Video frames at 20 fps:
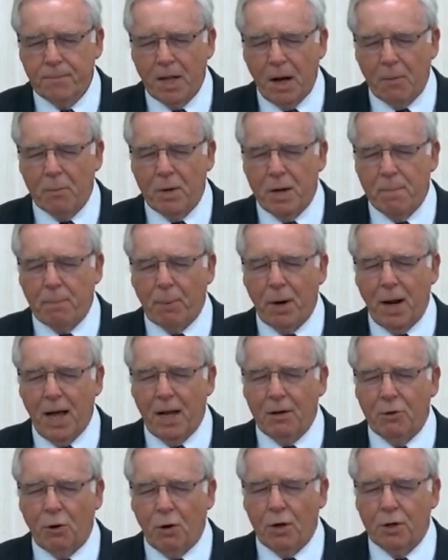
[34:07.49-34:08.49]
And we pray,
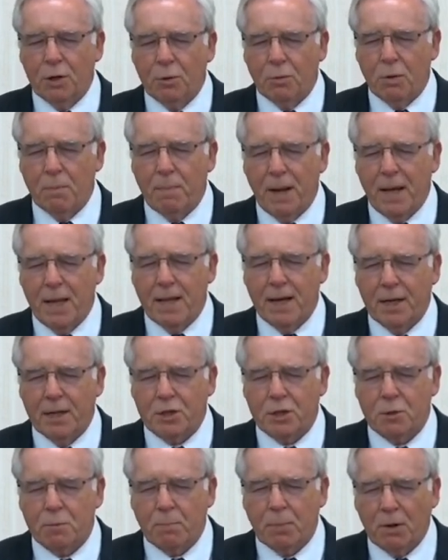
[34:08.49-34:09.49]
Lord, there would be that
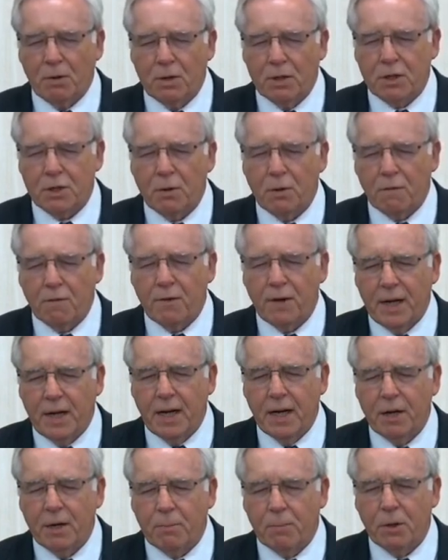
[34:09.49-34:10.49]
spiritual
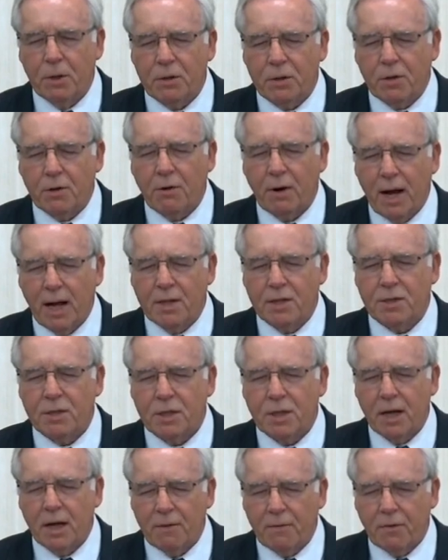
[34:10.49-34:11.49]
feeding upon
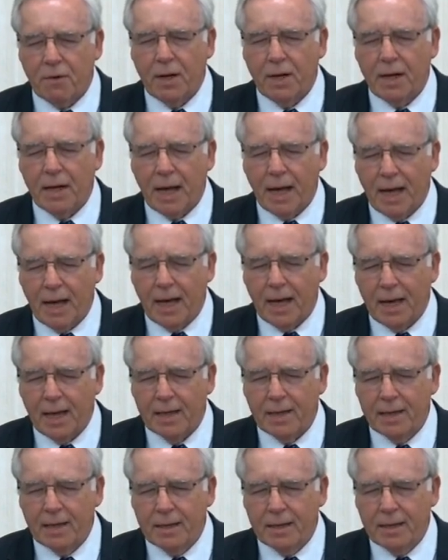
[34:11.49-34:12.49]
Christ every day.
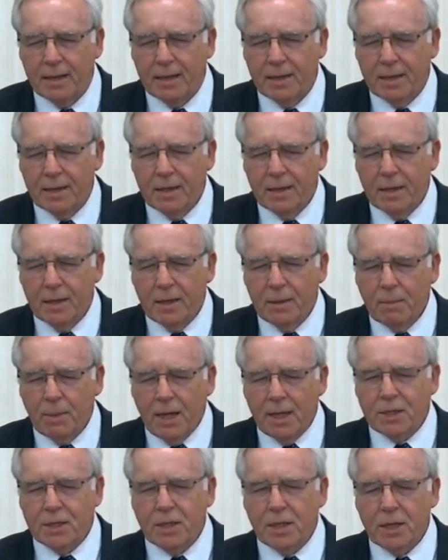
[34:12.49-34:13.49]

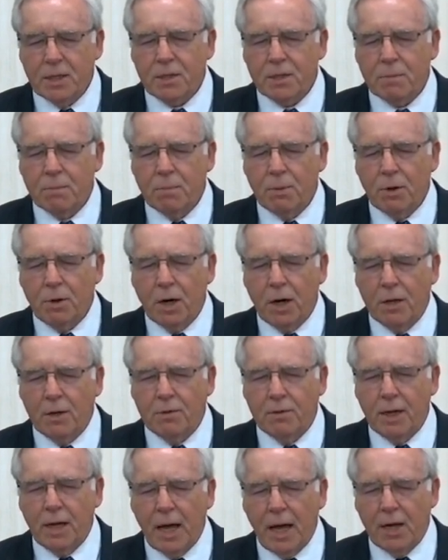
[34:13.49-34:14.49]
Bless this
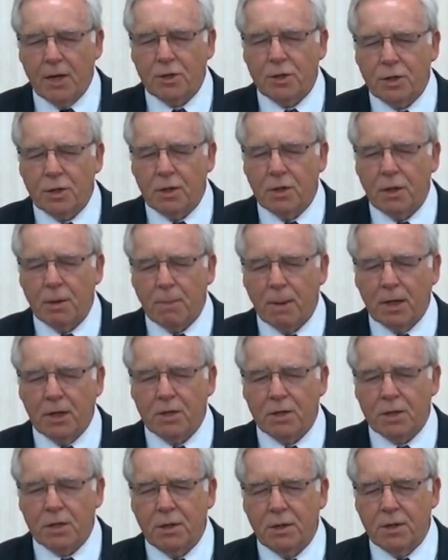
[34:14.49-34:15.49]
congregation, the
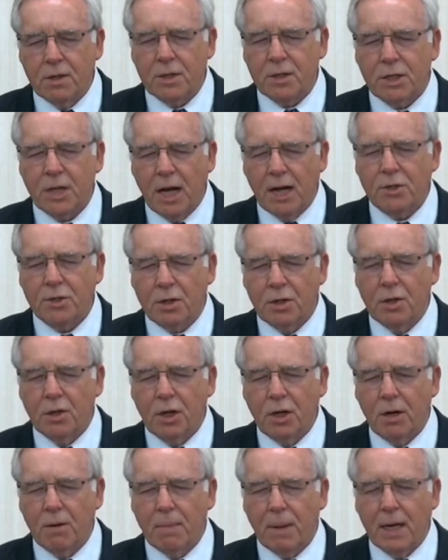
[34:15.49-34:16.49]
minister, the session, the
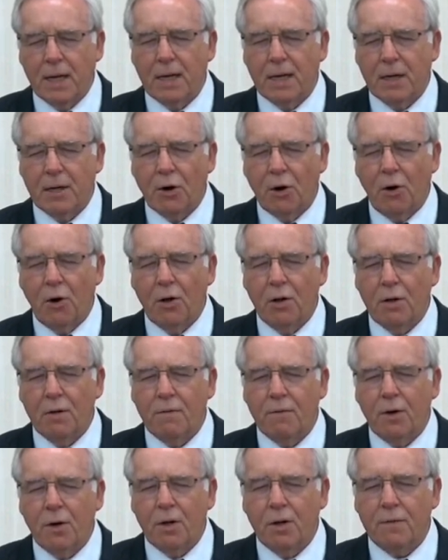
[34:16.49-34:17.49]
committee, and all
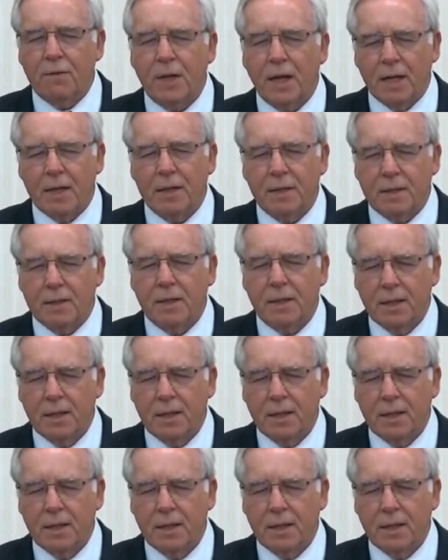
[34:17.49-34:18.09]
involved in it.